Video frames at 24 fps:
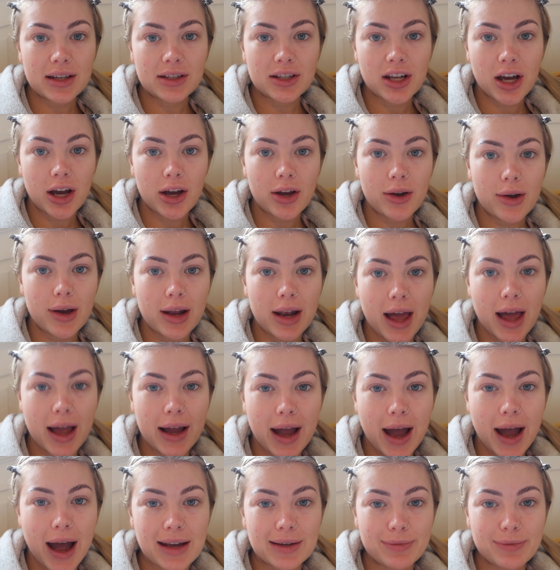so
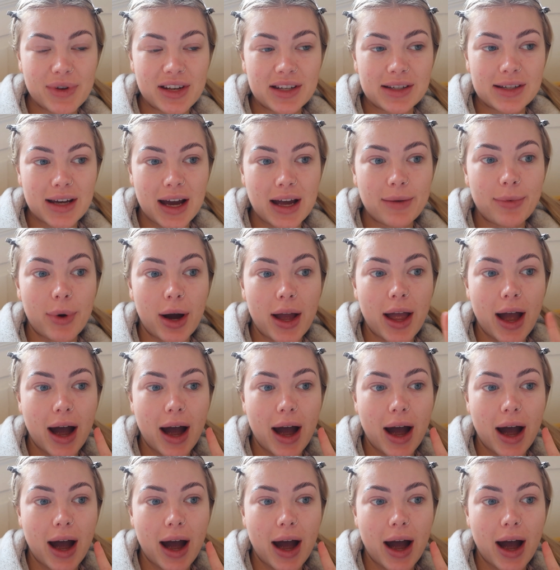like admin day, but I